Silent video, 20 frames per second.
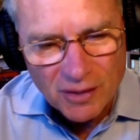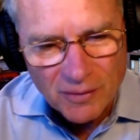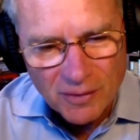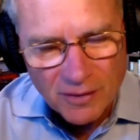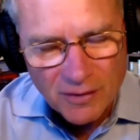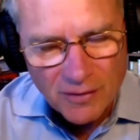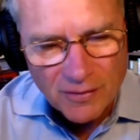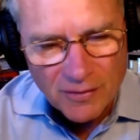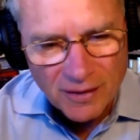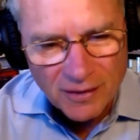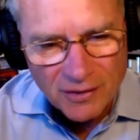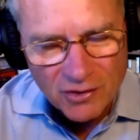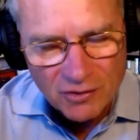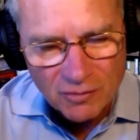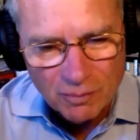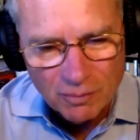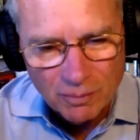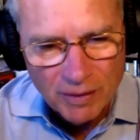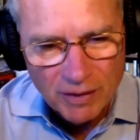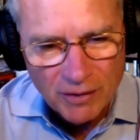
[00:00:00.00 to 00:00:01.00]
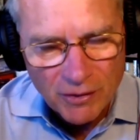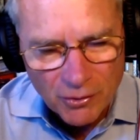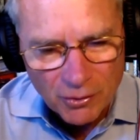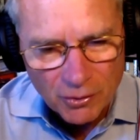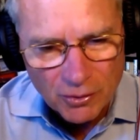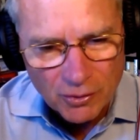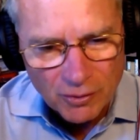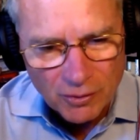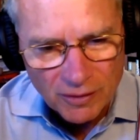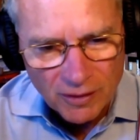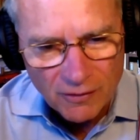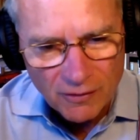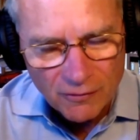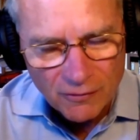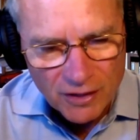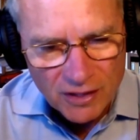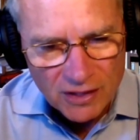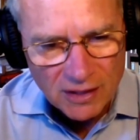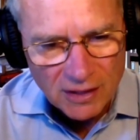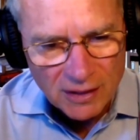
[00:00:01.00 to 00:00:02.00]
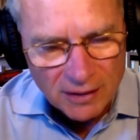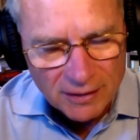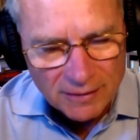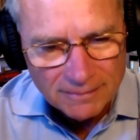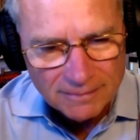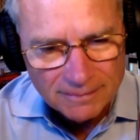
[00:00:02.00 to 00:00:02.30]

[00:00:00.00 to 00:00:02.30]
of the things you've been through physically.